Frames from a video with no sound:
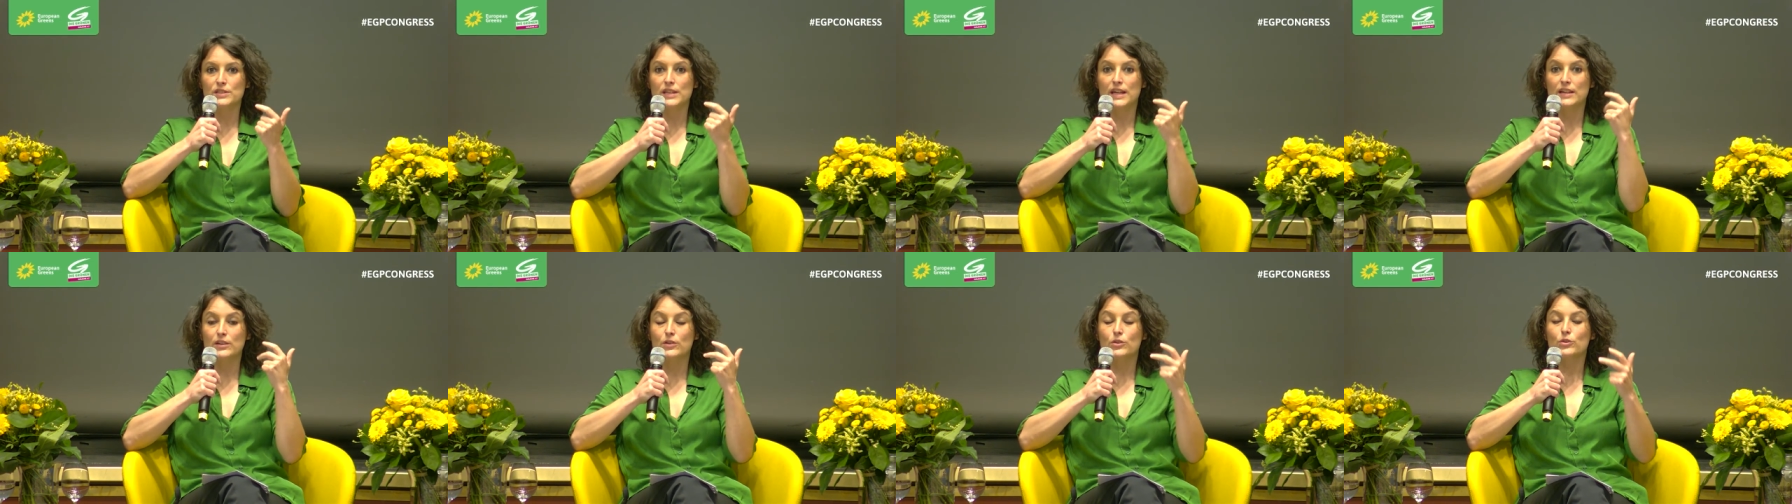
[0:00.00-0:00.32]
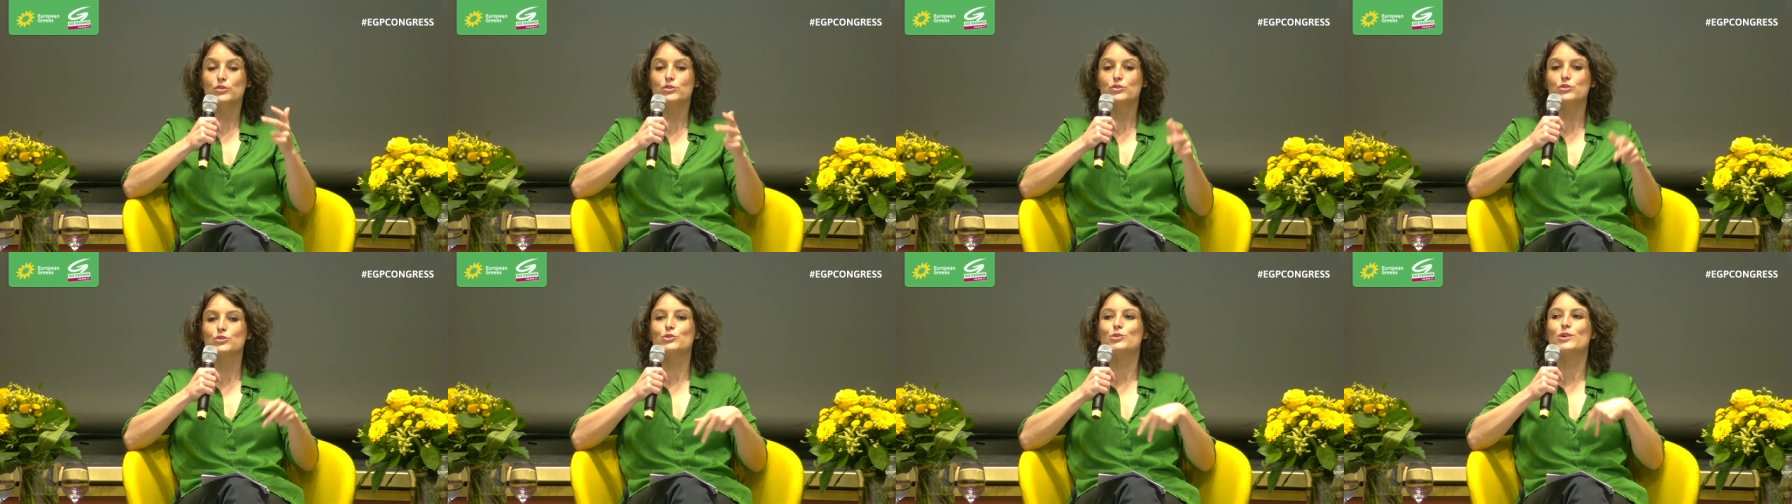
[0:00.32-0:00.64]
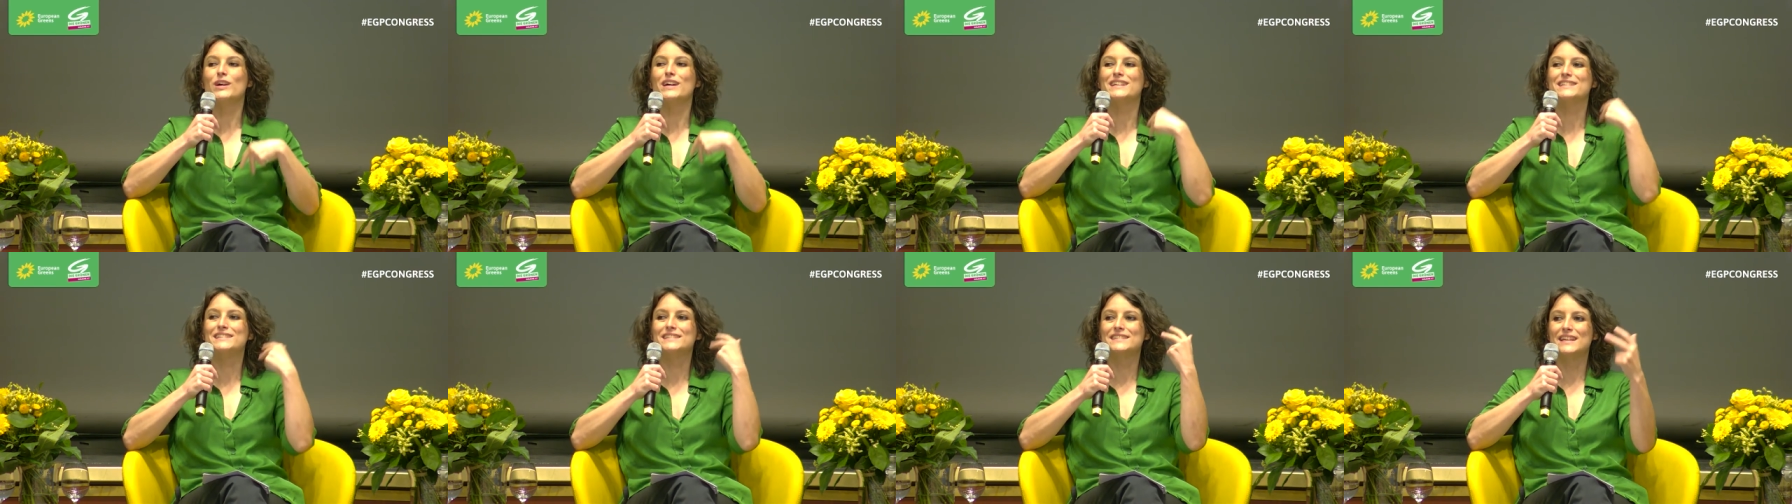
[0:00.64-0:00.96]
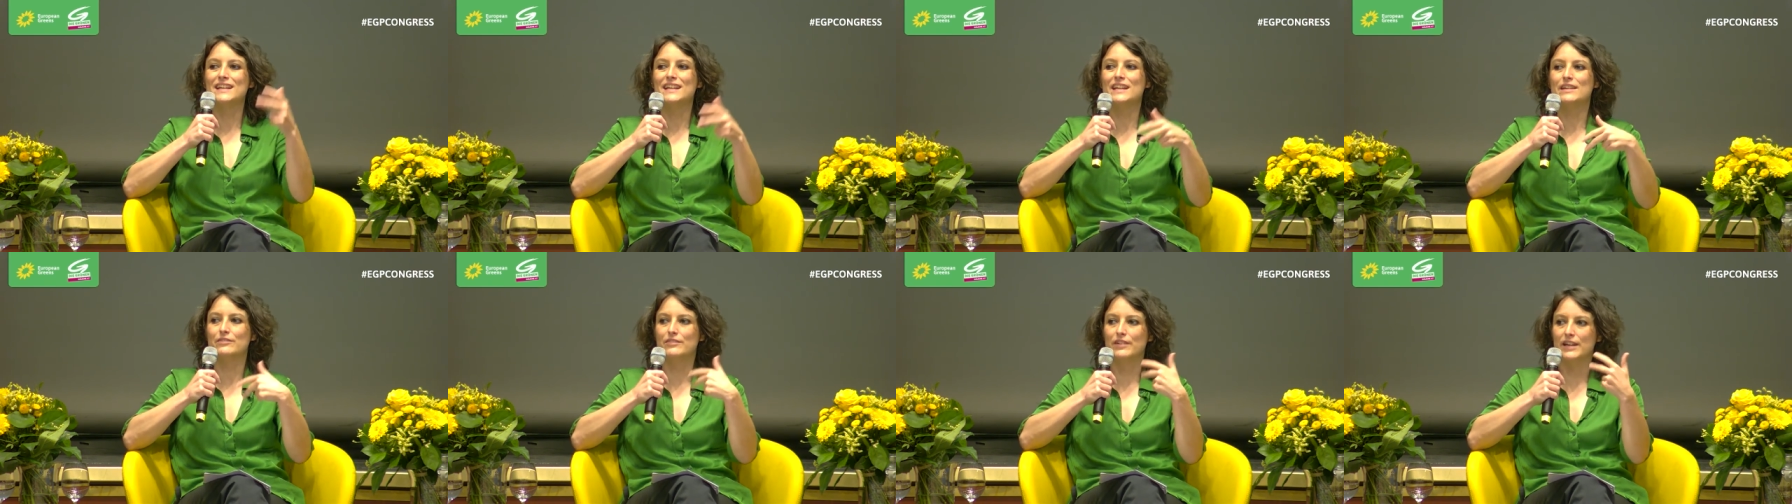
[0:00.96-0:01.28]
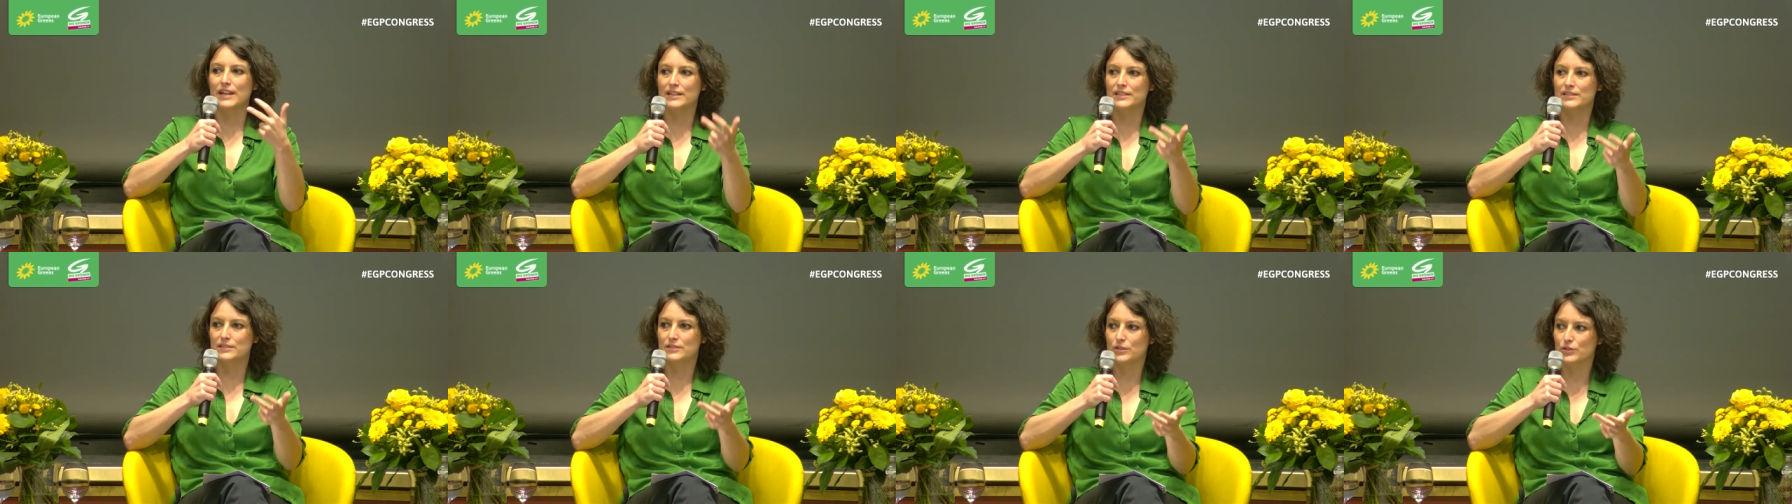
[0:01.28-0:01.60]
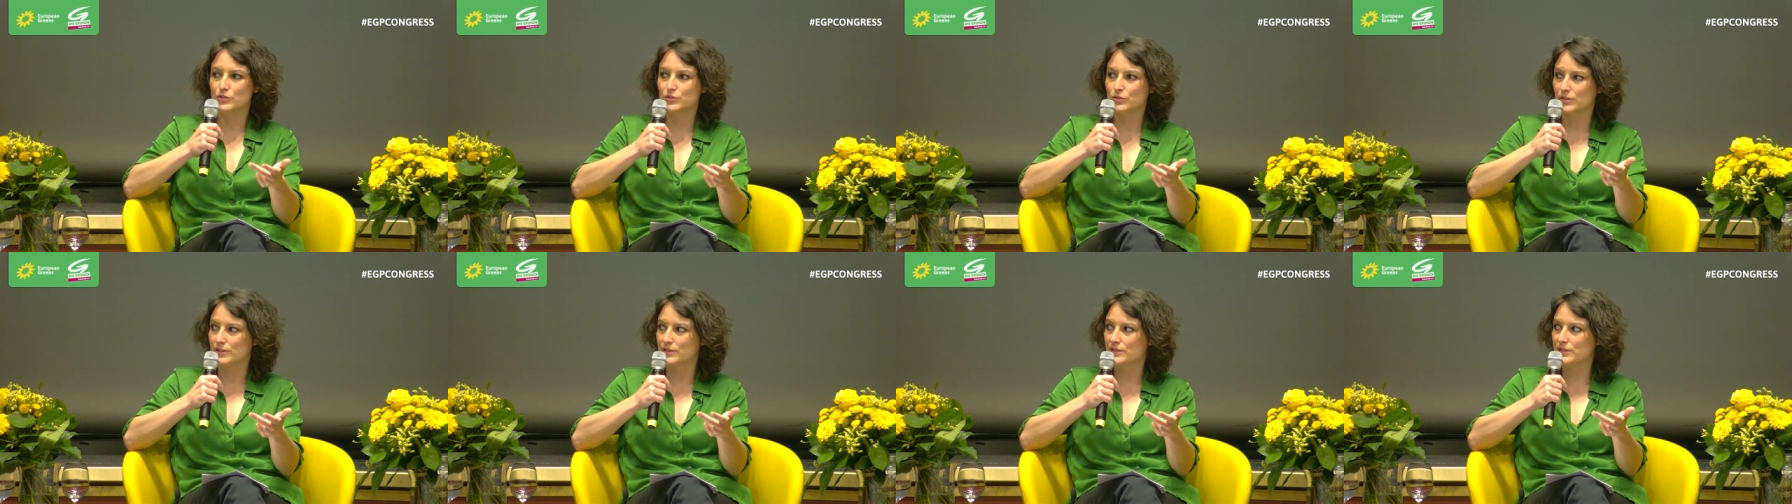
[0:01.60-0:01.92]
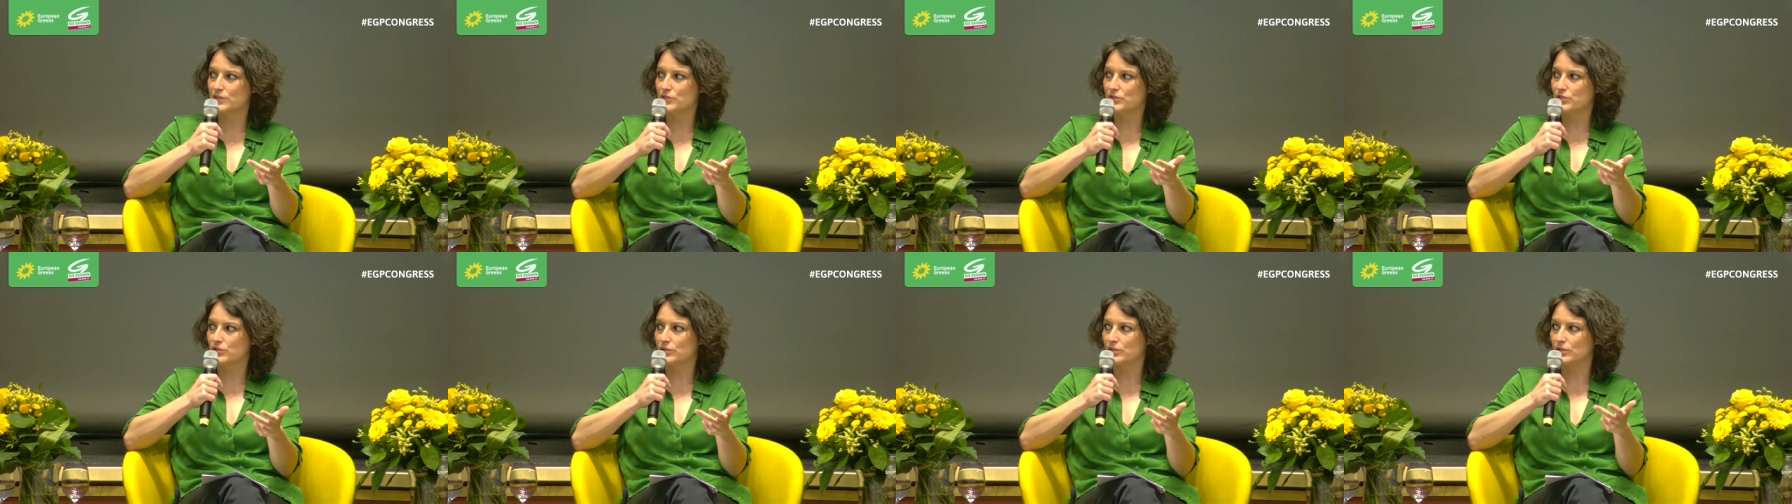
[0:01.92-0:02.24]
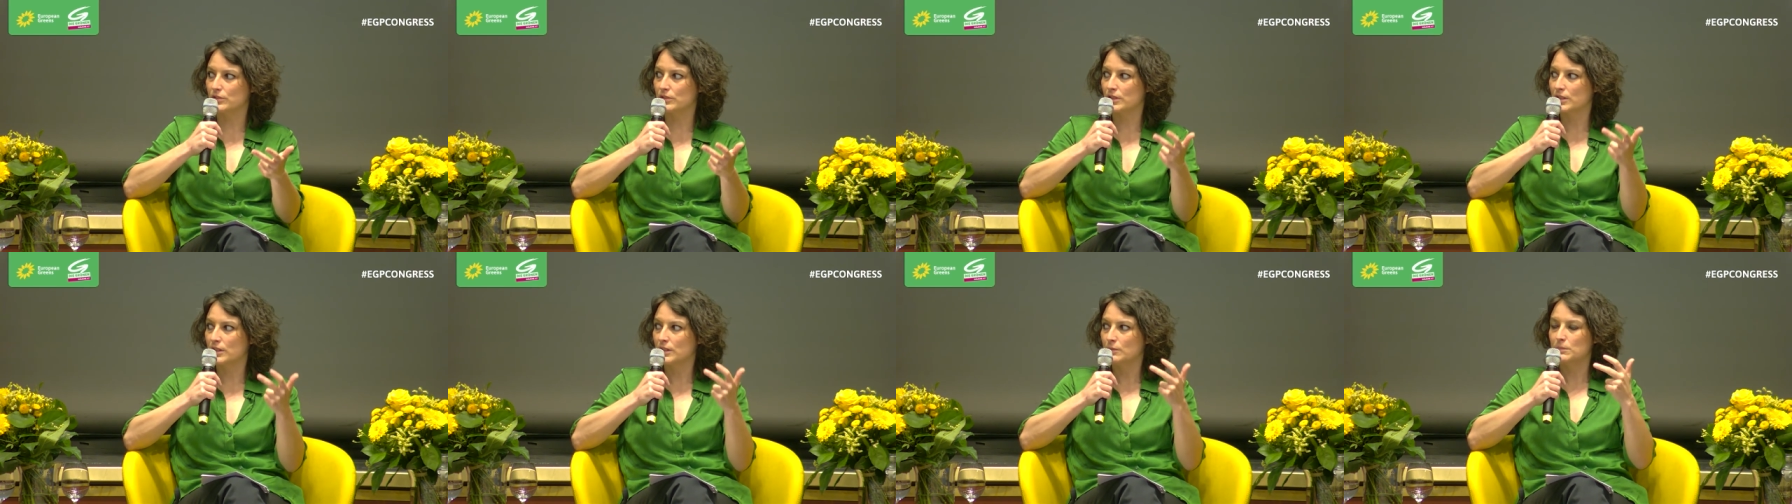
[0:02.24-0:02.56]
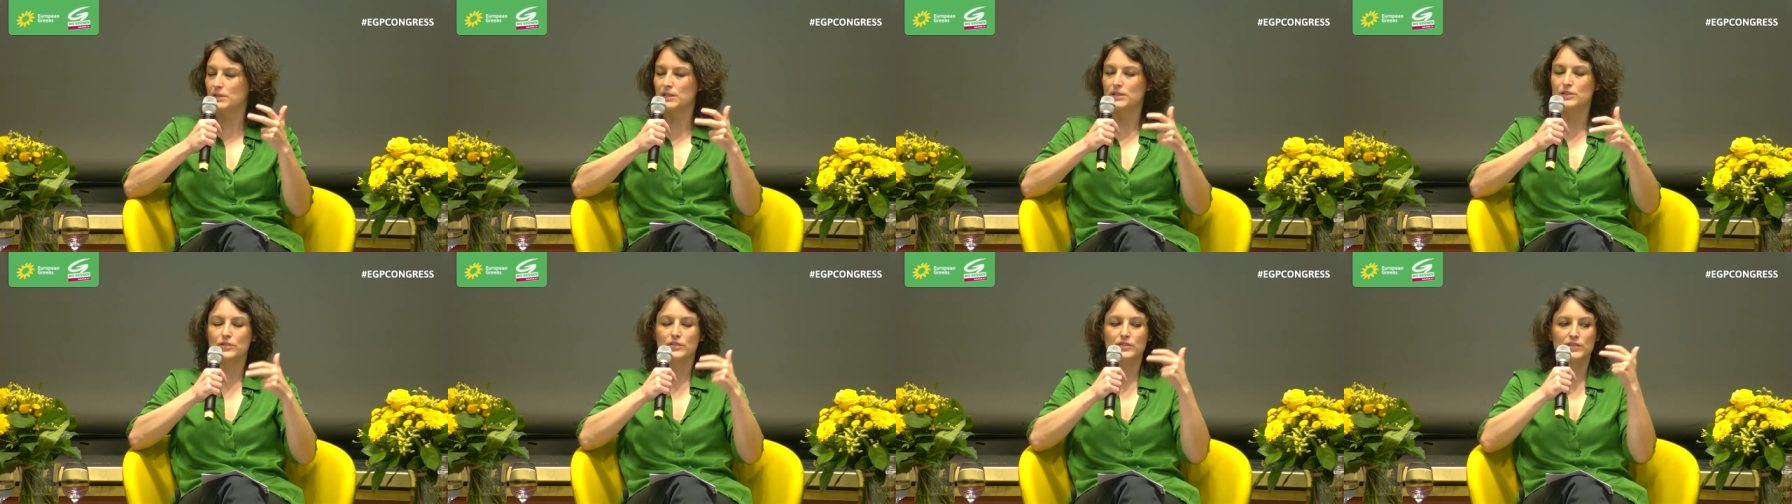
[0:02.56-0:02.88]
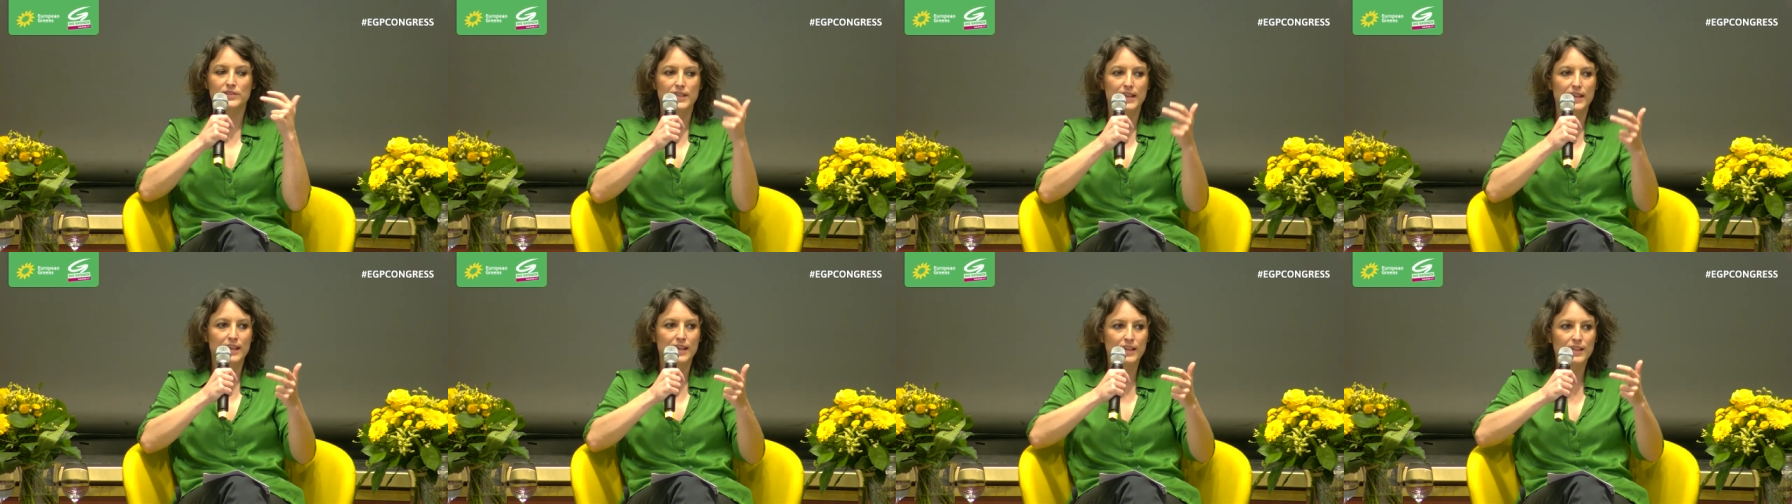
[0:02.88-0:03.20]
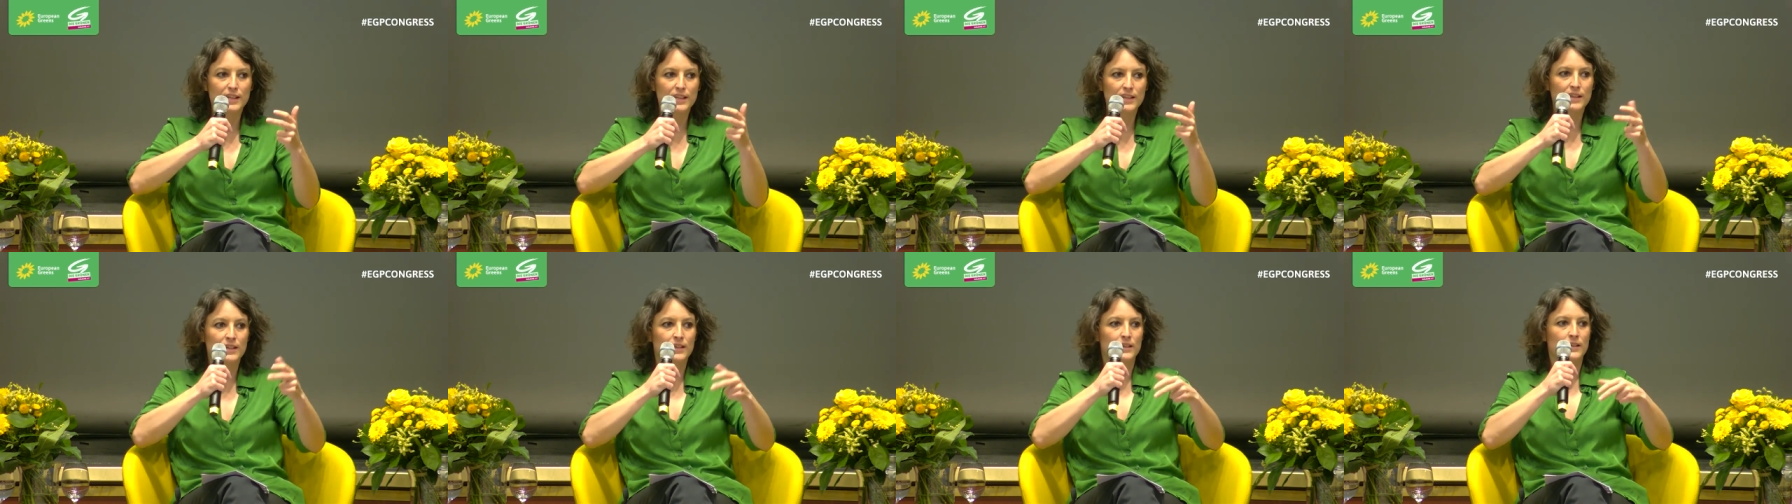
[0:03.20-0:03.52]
and also you accelerate the transition. Because then,